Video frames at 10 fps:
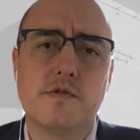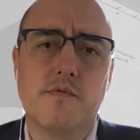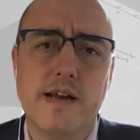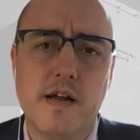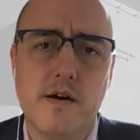
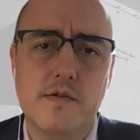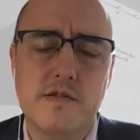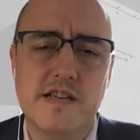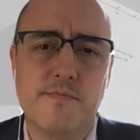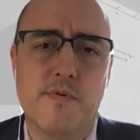radios
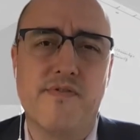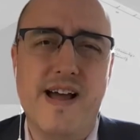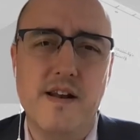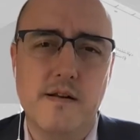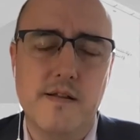and to
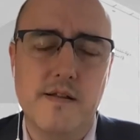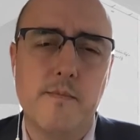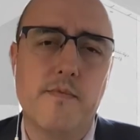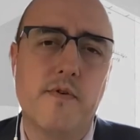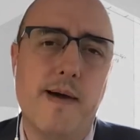prevent
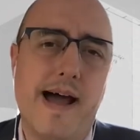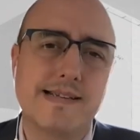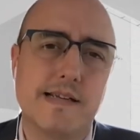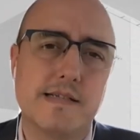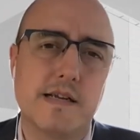them from
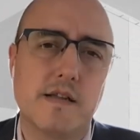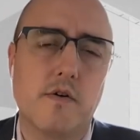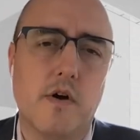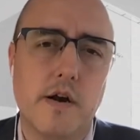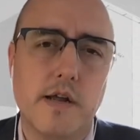accessing
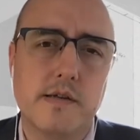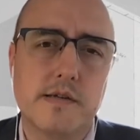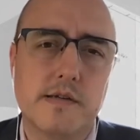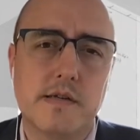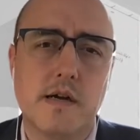their
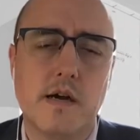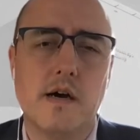audience.